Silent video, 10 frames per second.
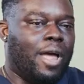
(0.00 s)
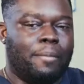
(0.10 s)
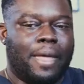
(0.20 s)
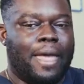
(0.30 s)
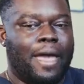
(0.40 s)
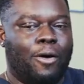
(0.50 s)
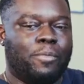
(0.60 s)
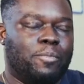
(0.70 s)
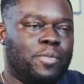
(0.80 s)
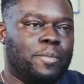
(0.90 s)
I'm
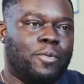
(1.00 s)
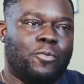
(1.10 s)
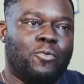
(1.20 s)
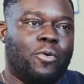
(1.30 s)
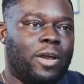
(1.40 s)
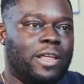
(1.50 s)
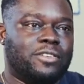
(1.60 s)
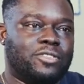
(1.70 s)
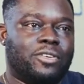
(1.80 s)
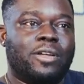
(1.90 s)
helping people who are
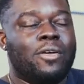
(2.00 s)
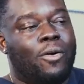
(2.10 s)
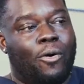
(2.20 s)
injured